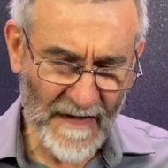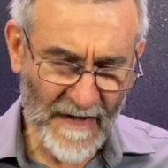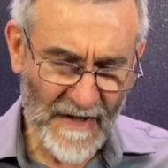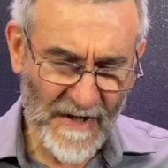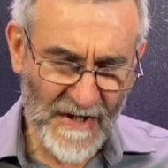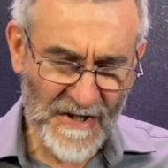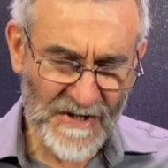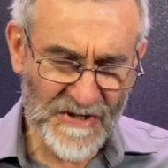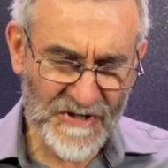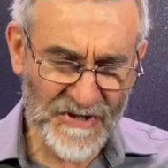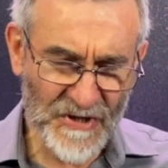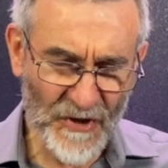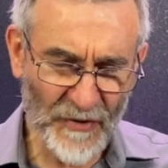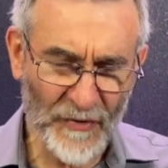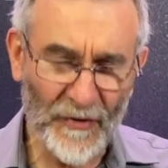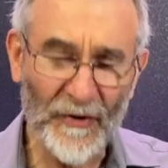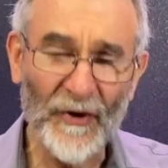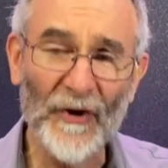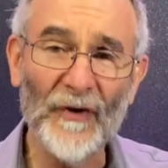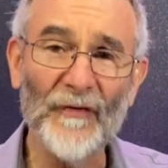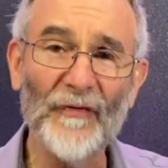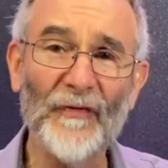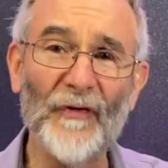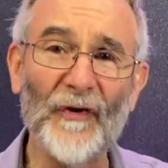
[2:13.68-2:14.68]
So
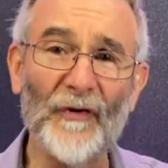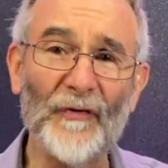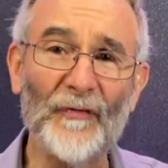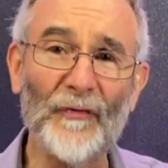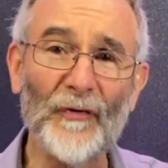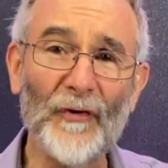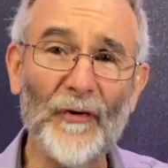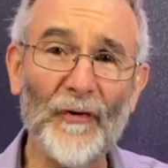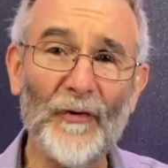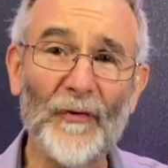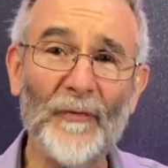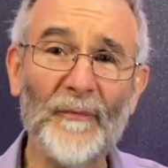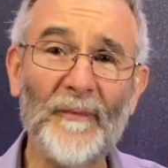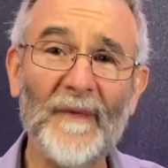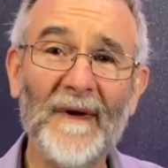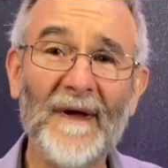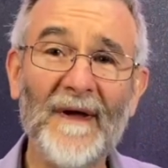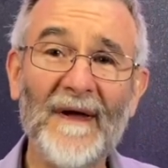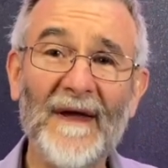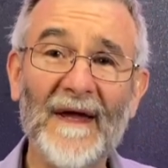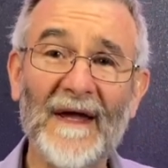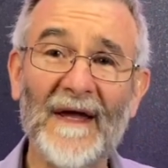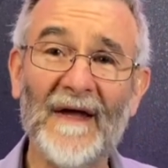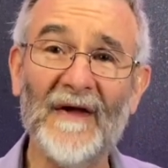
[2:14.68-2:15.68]
the groom
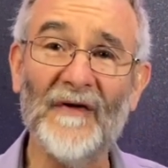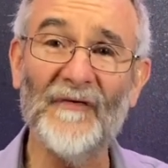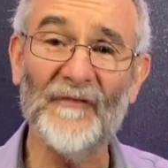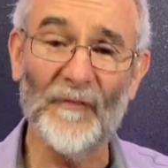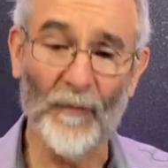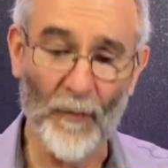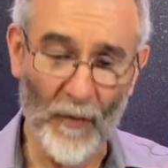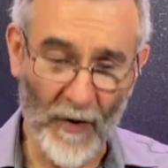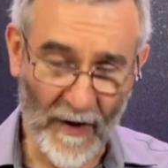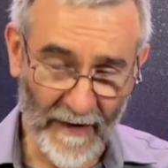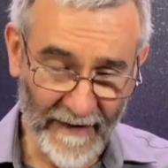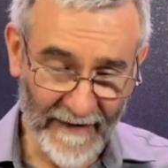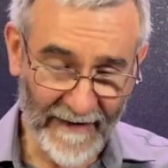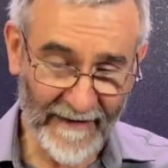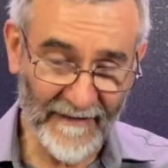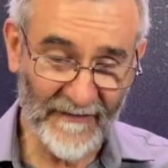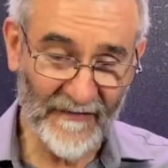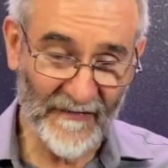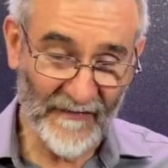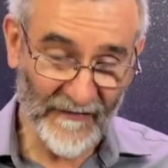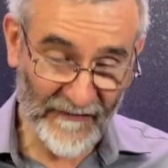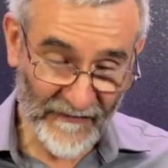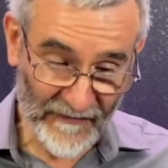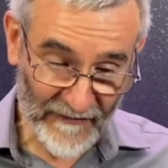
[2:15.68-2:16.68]
is wanting
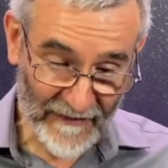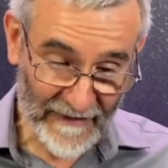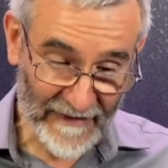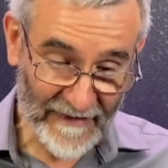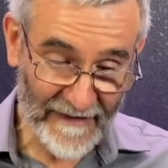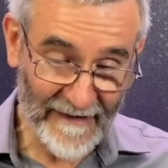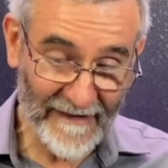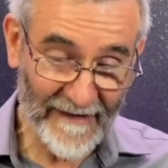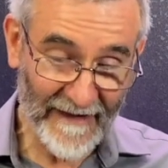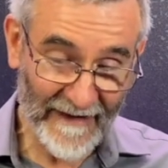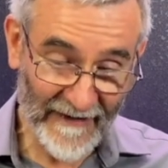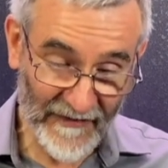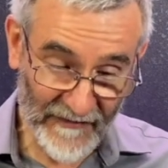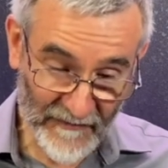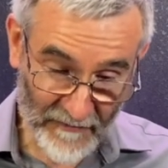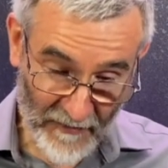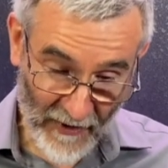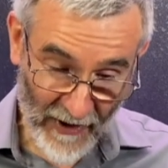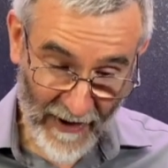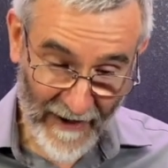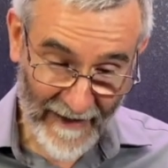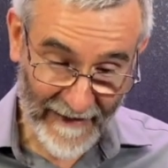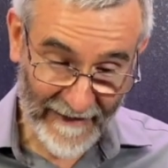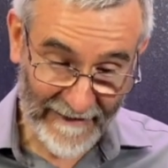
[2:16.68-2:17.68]
to see his
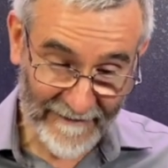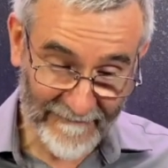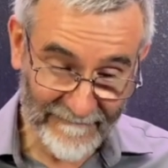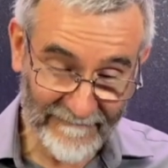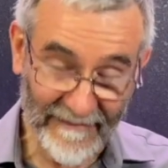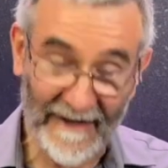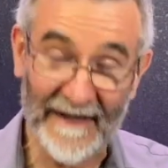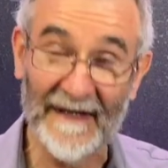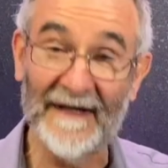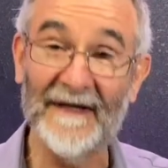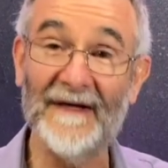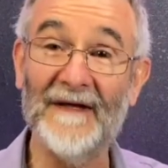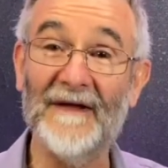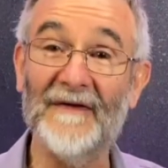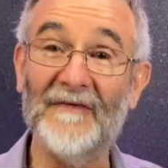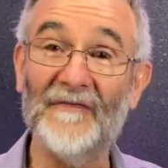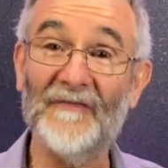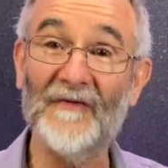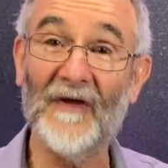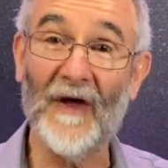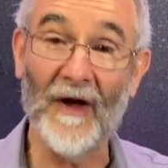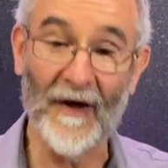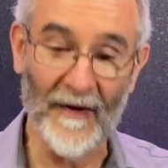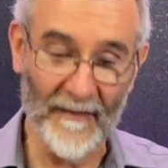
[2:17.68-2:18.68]
bride. He has
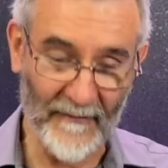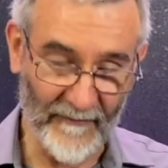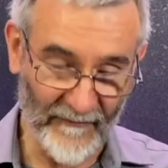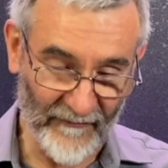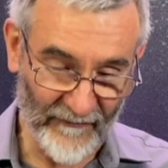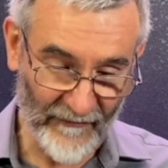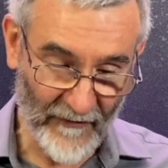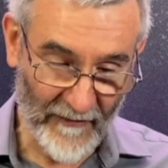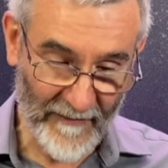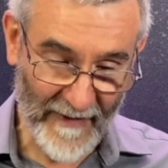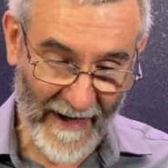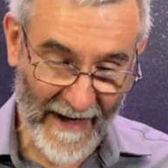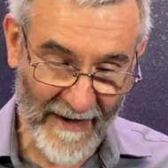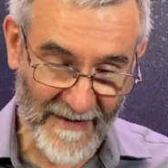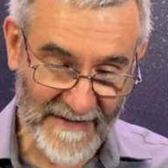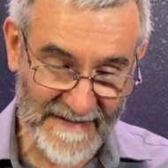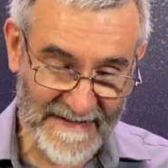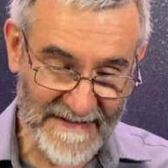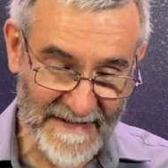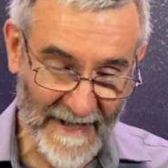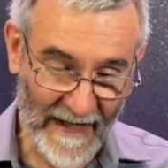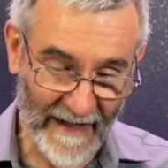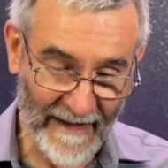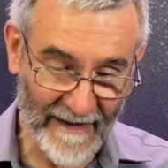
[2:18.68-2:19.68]
come from
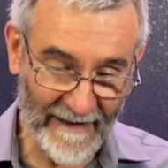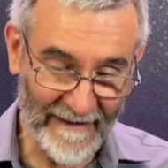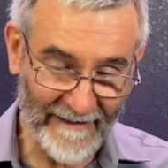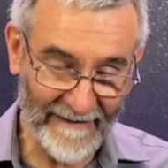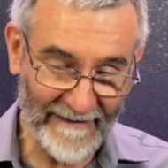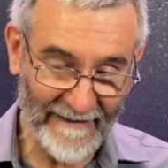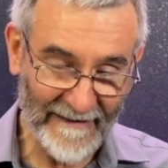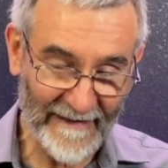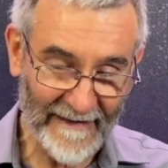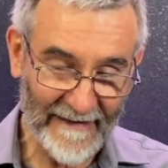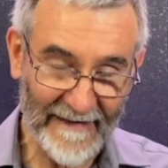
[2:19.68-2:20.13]
outside.